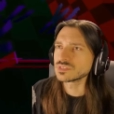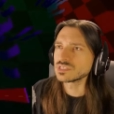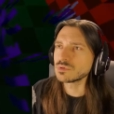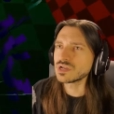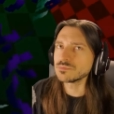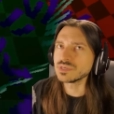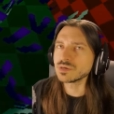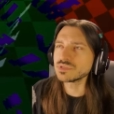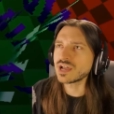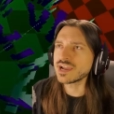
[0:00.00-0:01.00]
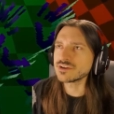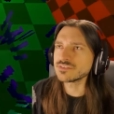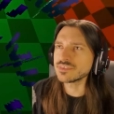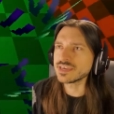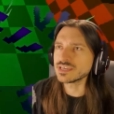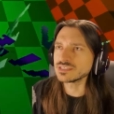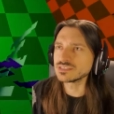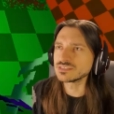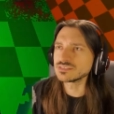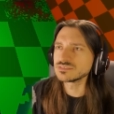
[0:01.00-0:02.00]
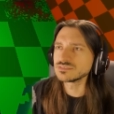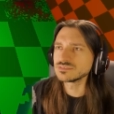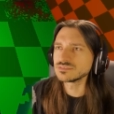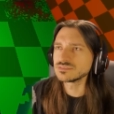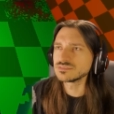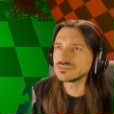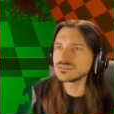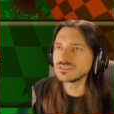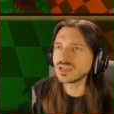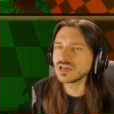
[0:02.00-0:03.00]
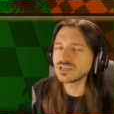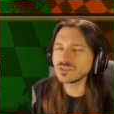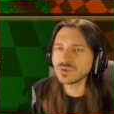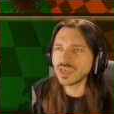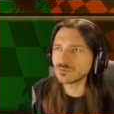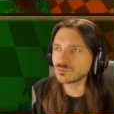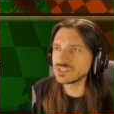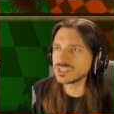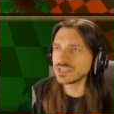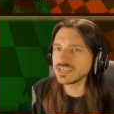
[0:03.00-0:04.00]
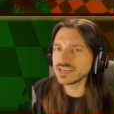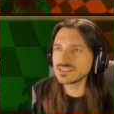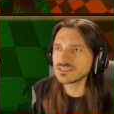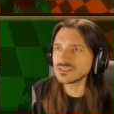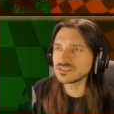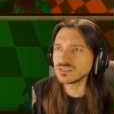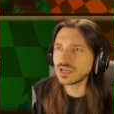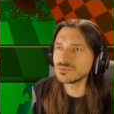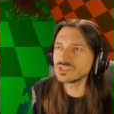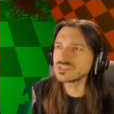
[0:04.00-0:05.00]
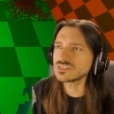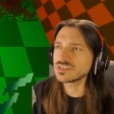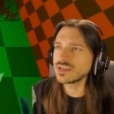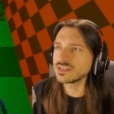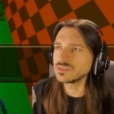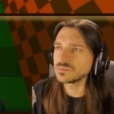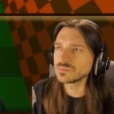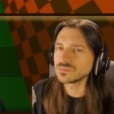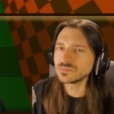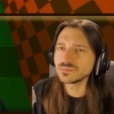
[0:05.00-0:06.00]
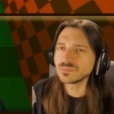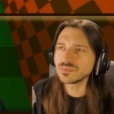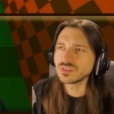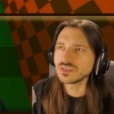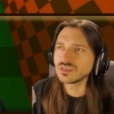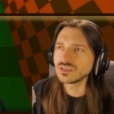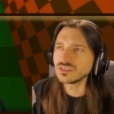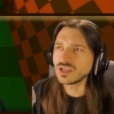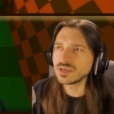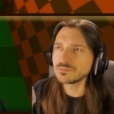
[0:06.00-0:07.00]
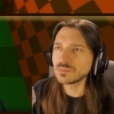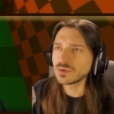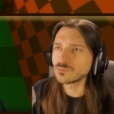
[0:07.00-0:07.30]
Come on, become an iron thing. Ah, you can't rush it, I guess. I'm just excited. I'm, I'm